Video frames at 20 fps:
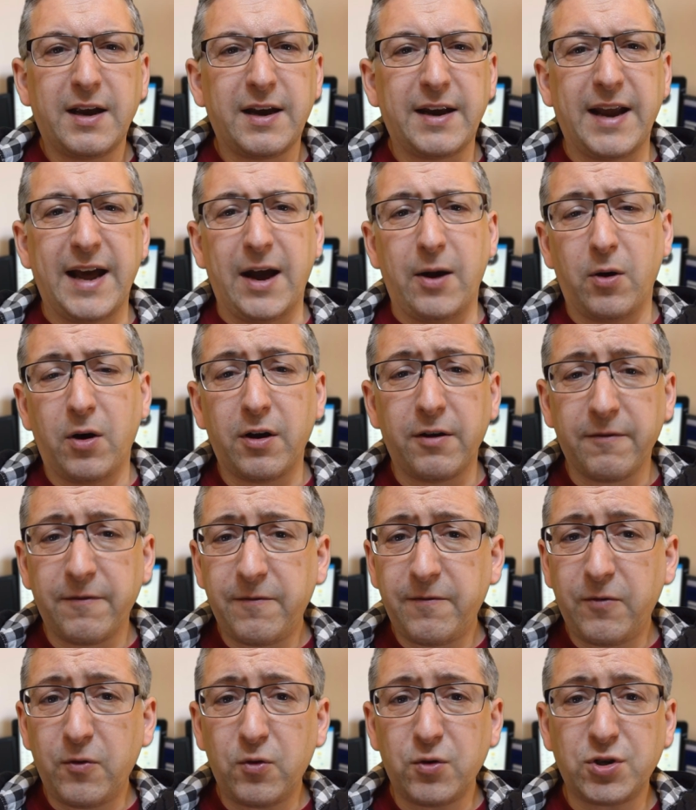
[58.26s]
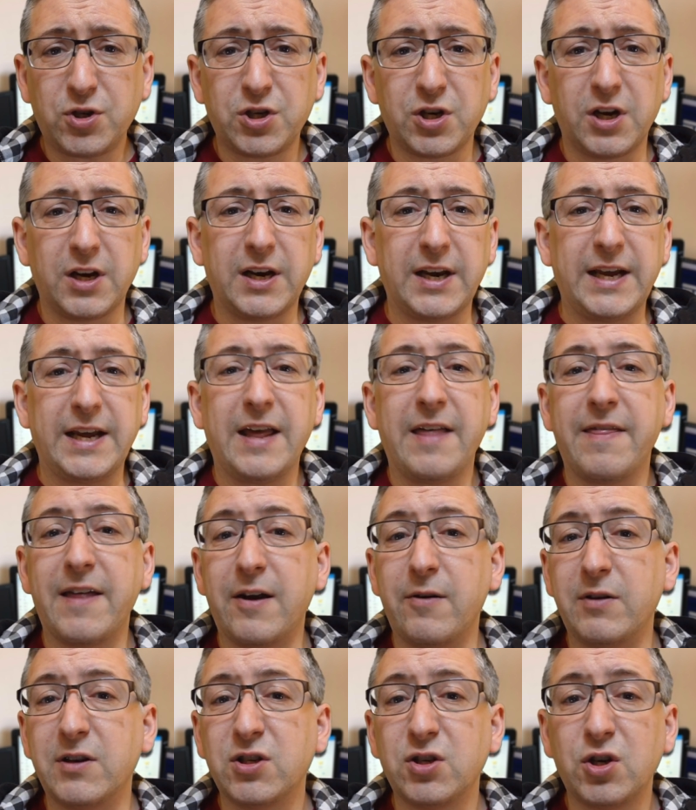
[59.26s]
Now, unfortunately,
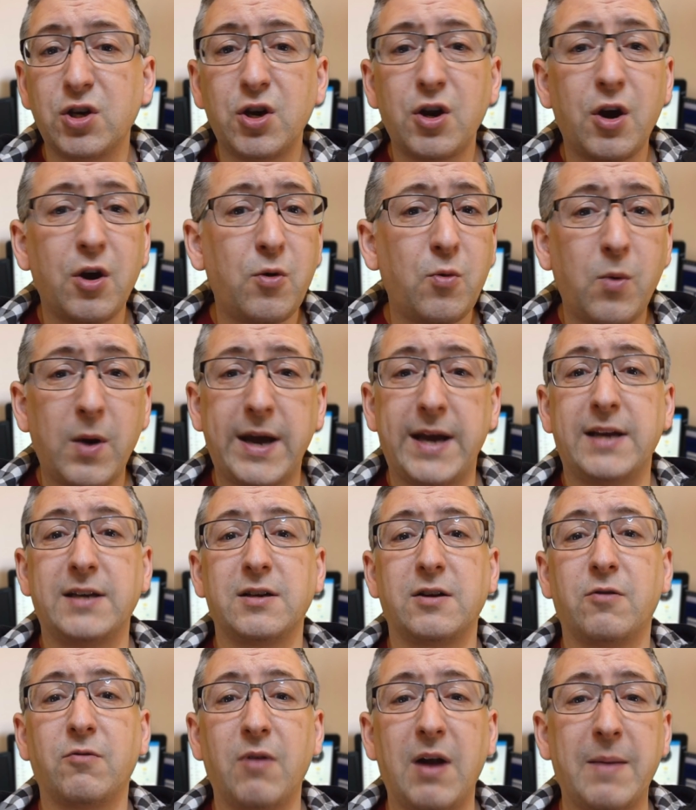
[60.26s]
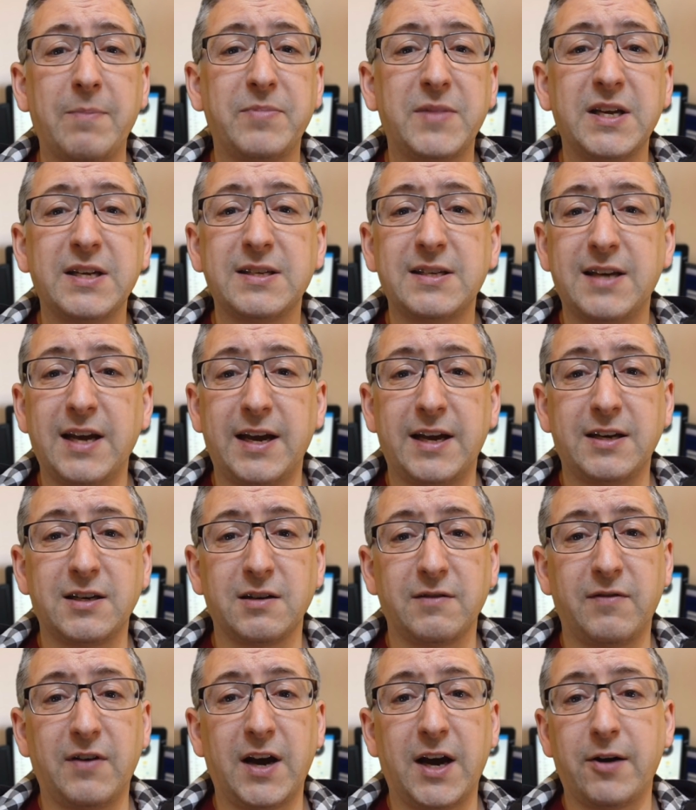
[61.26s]
there is no way to grab this
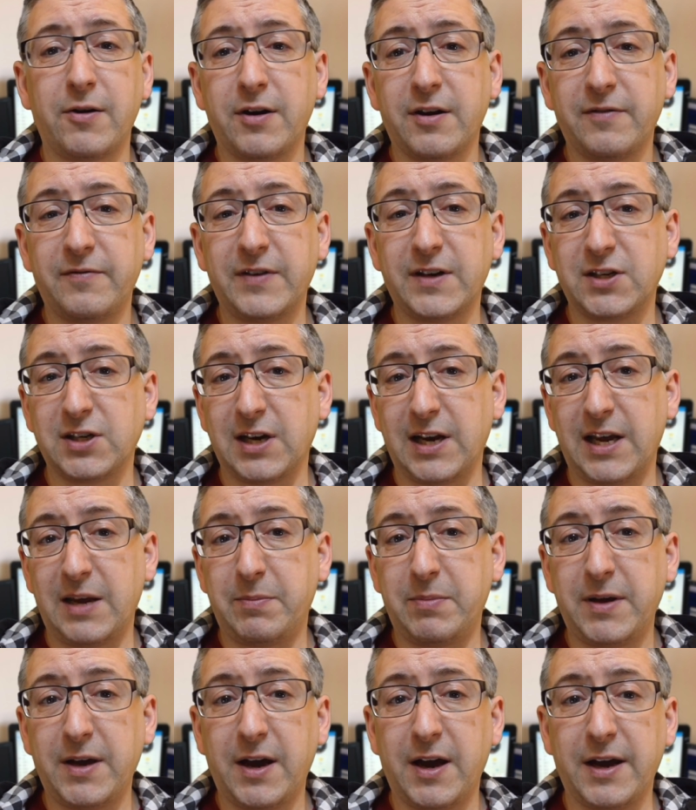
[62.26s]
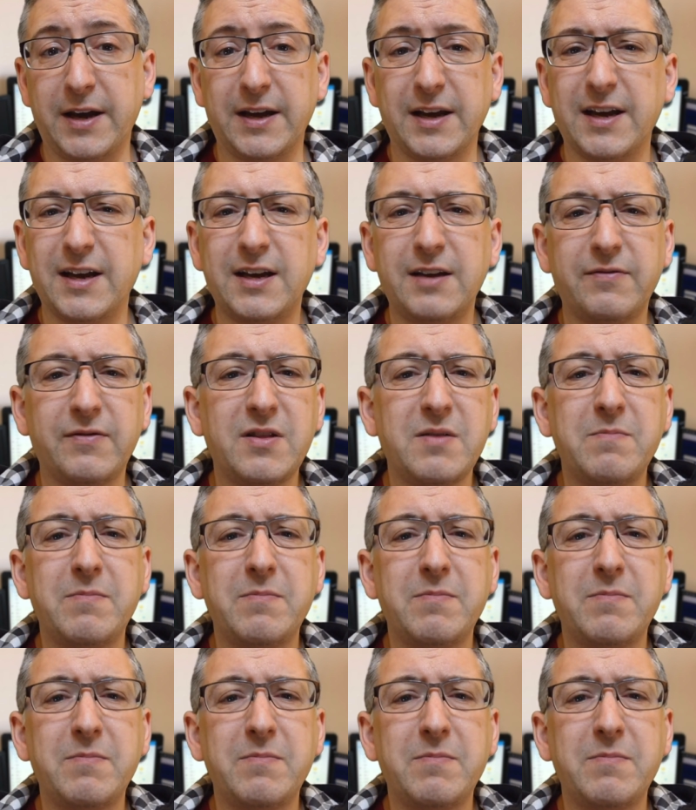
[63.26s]
data via an official API. Even the